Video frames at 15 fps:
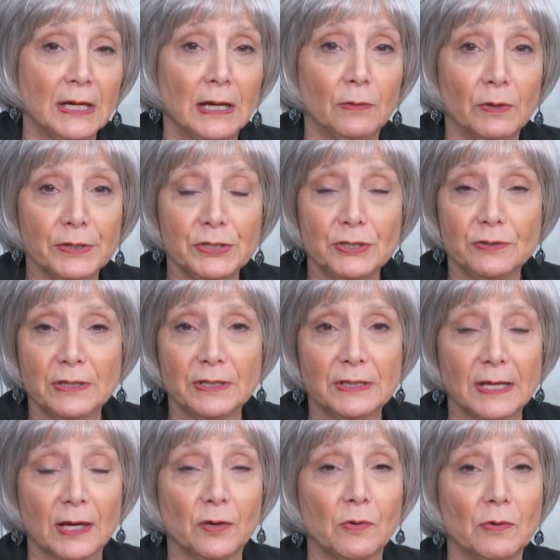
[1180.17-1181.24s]
Once you get
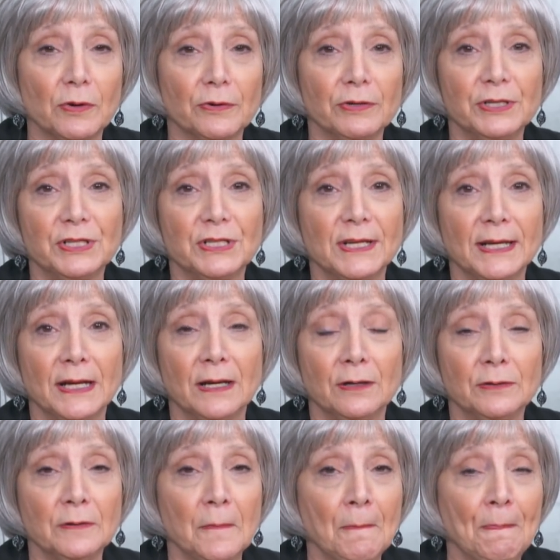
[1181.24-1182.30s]
that quarter inch
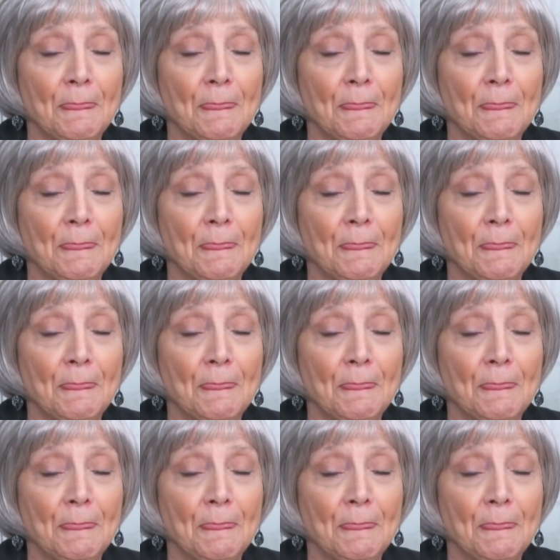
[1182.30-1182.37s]
down,